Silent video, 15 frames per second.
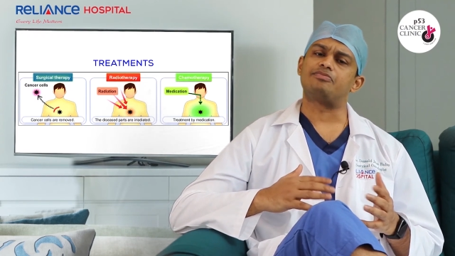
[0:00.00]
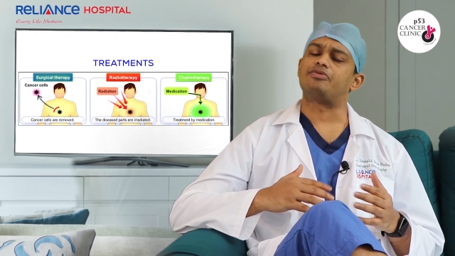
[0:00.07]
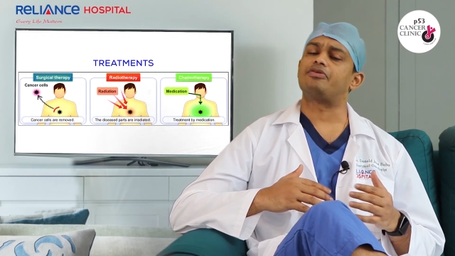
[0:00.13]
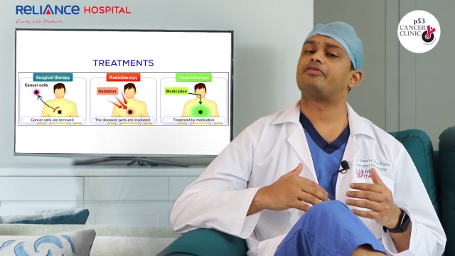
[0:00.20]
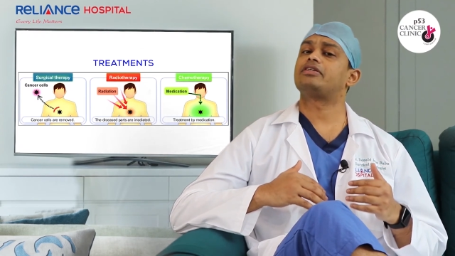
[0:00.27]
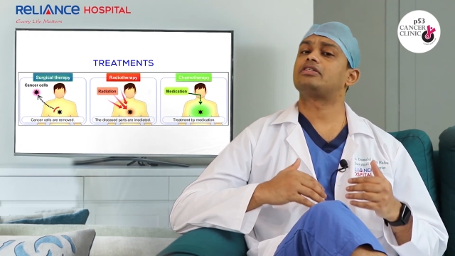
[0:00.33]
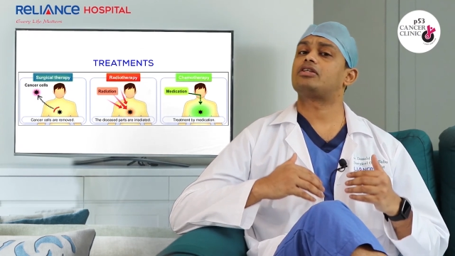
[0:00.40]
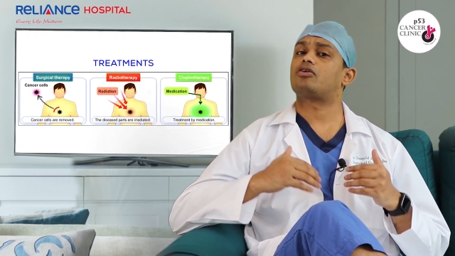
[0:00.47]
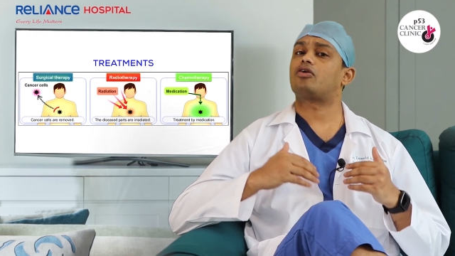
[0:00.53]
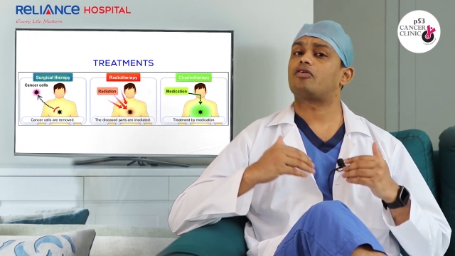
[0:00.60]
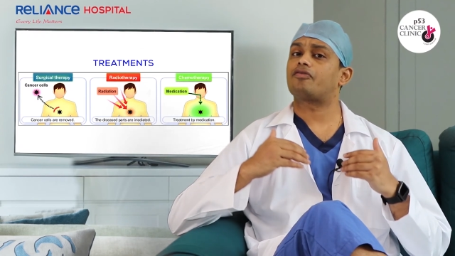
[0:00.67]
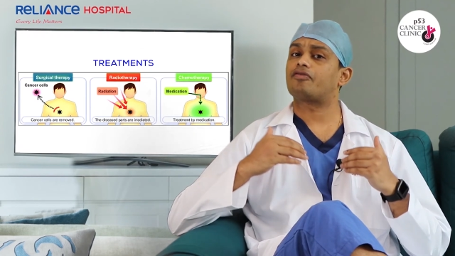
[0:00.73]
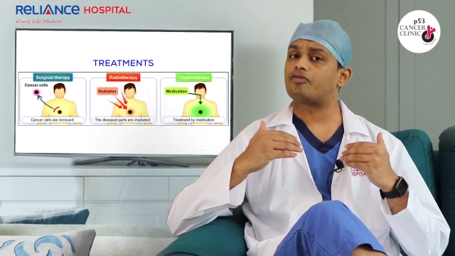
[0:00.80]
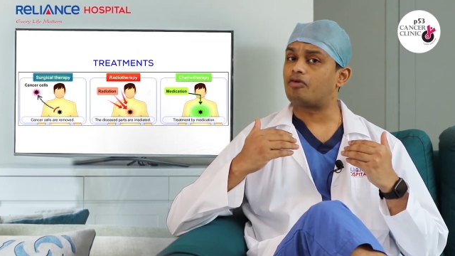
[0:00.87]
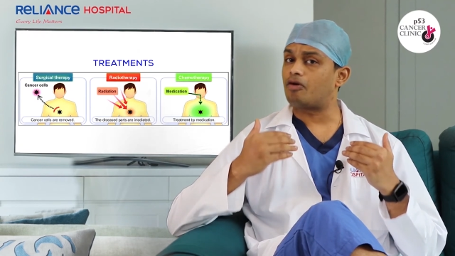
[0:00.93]
prevent a lot
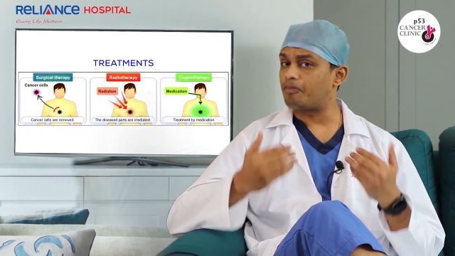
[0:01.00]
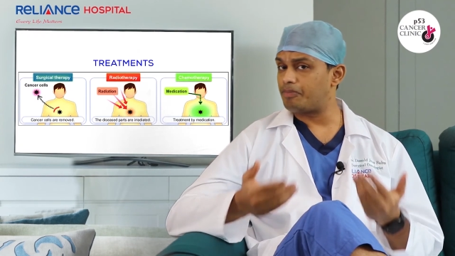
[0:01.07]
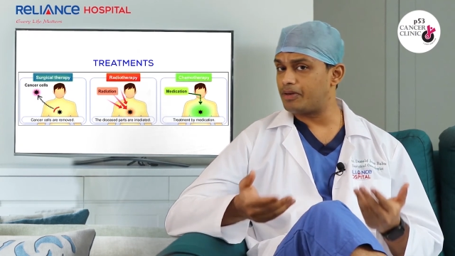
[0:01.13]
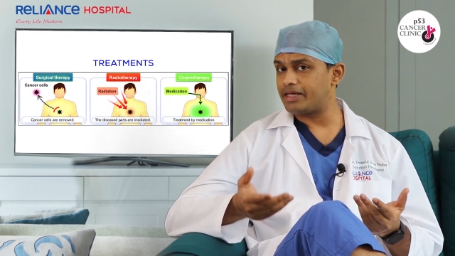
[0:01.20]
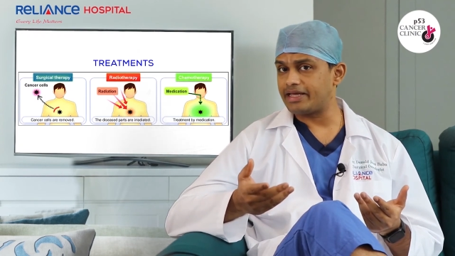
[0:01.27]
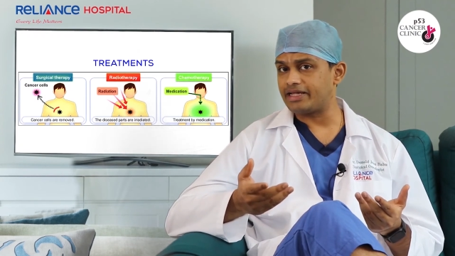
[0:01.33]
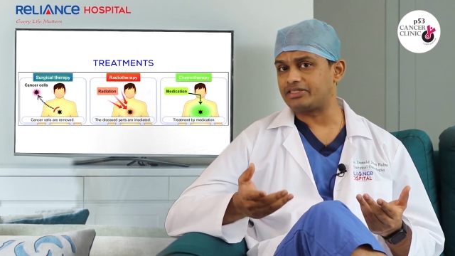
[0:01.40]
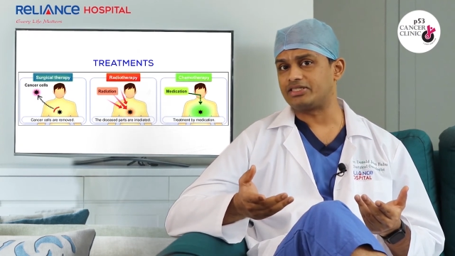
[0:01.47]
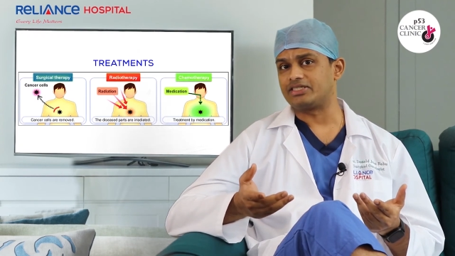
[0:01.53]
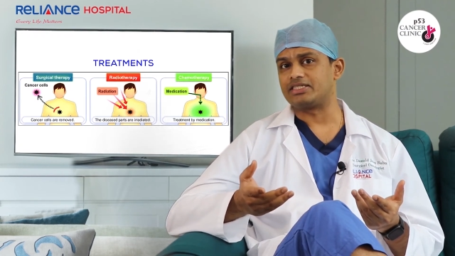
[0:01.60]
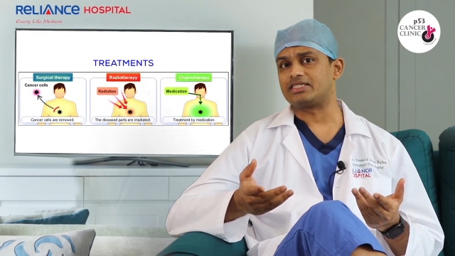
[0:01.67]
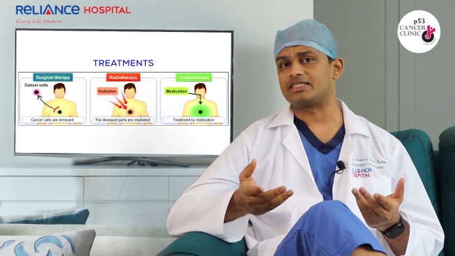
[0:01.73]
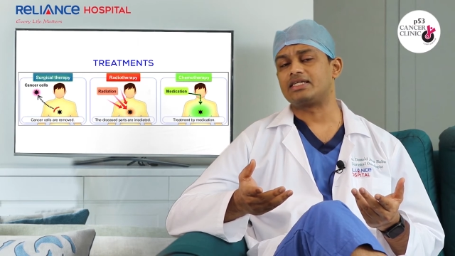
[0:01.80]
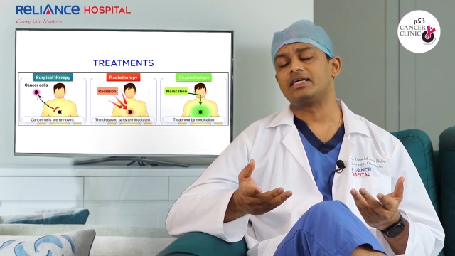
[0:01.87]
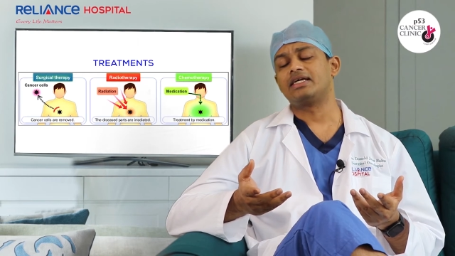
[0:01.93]
of
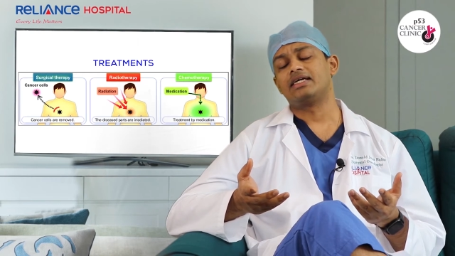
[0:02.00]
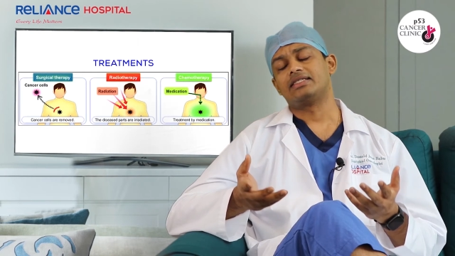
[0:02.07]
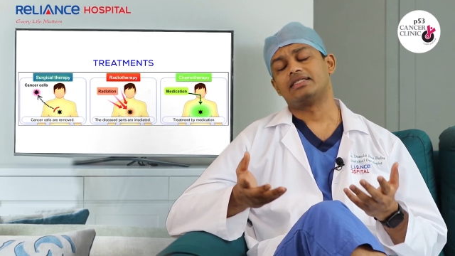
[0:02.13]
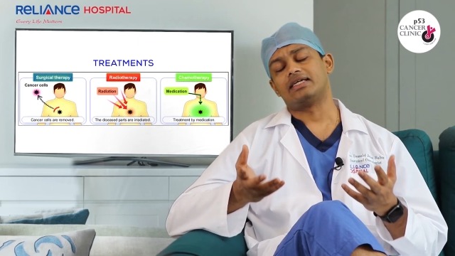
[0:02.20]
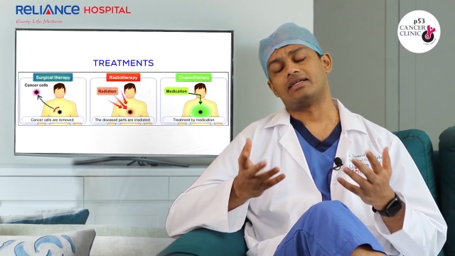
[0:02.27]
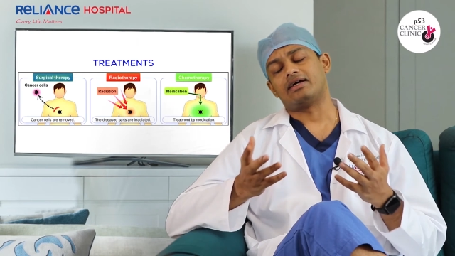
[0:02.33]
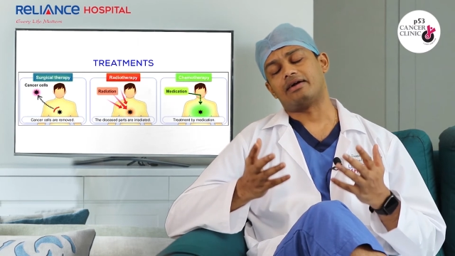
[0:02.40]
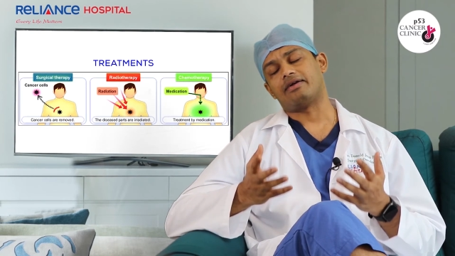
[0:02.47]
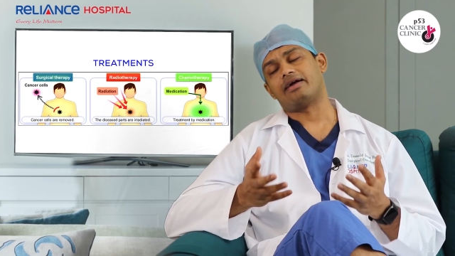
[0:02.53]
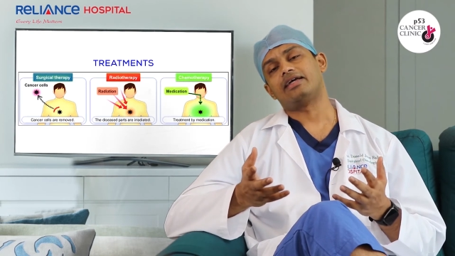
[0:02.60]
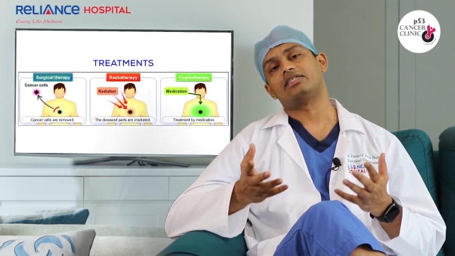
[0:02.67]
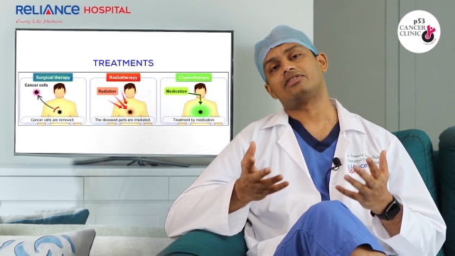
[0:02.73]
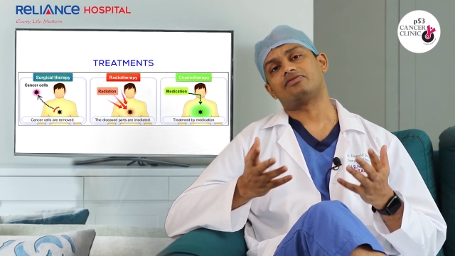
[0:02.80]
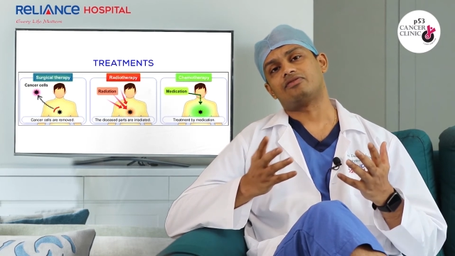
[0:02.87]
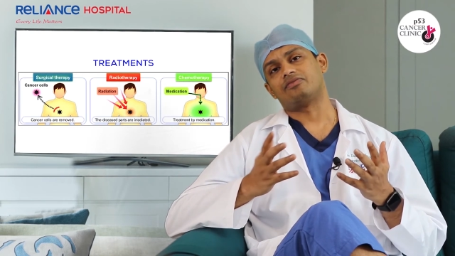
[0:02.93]
complications that
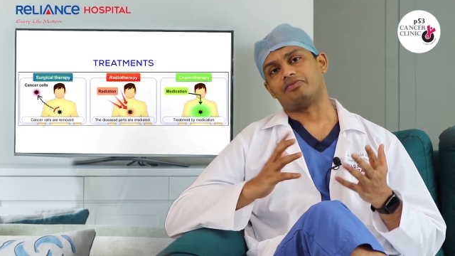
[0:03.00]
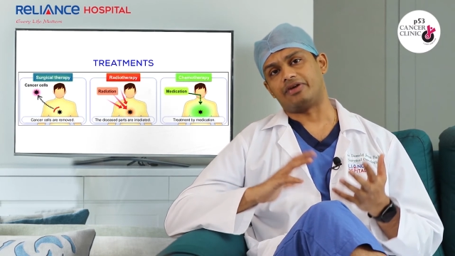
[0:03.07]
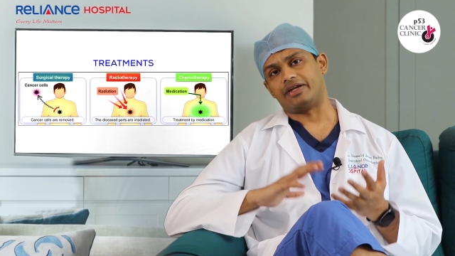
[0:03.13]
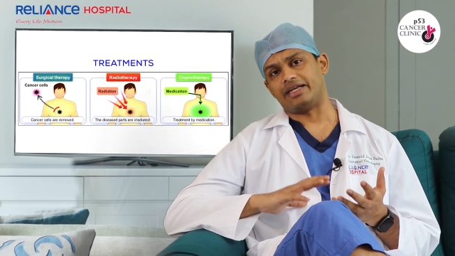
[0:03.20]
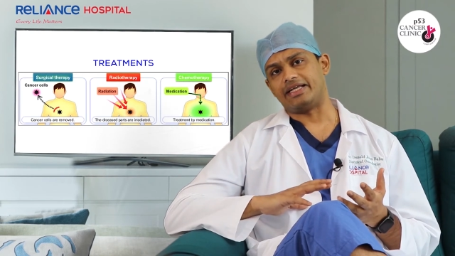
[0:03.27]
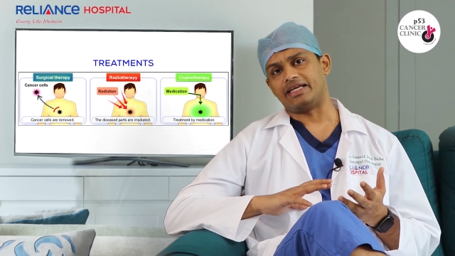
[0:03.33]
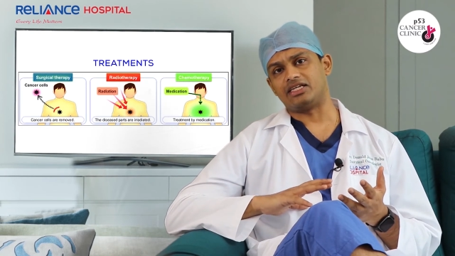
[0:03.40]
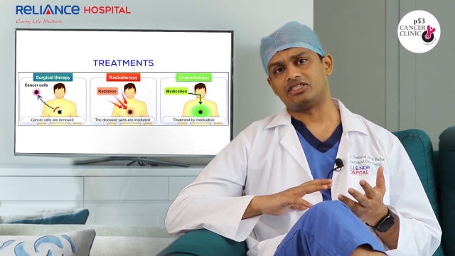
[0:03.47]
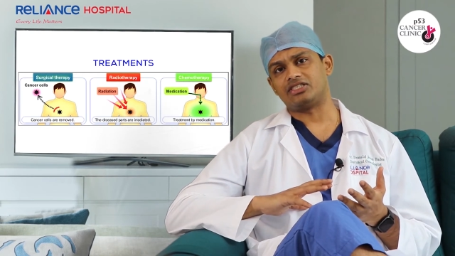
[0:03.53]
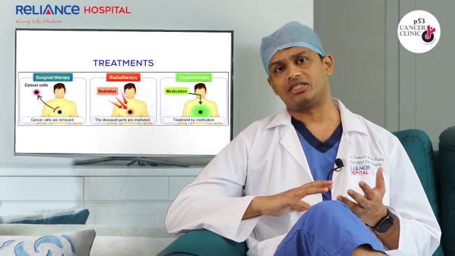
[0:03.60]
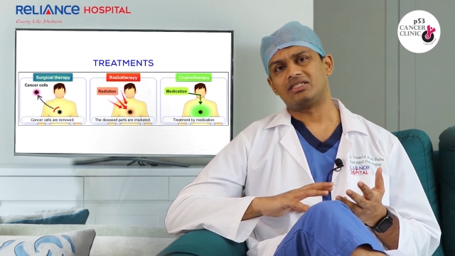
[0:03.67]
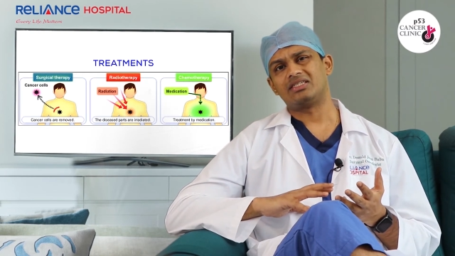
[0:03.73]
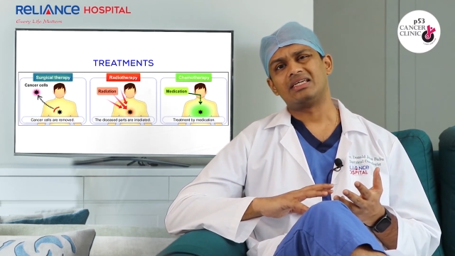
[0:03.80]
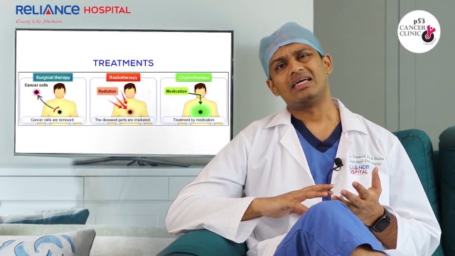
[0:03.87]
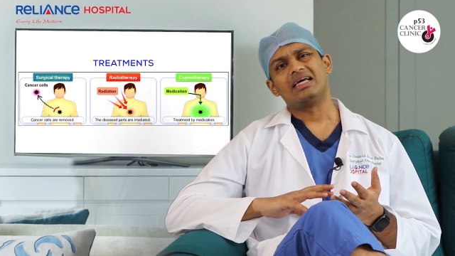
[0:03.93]
arise from
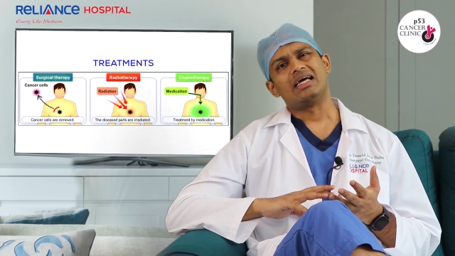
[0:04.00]
radiation,